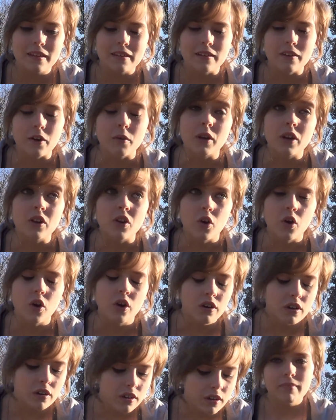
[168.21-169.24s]
No, a lot.
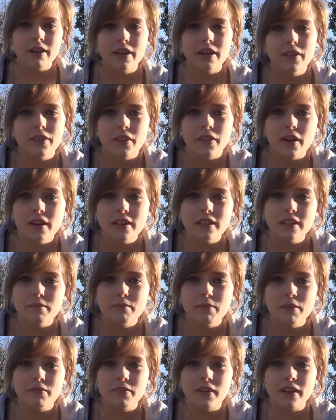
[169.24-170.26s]
My third
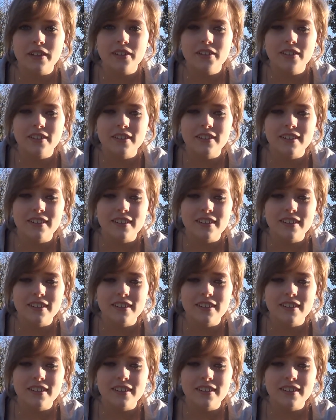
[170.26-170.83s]
imperfection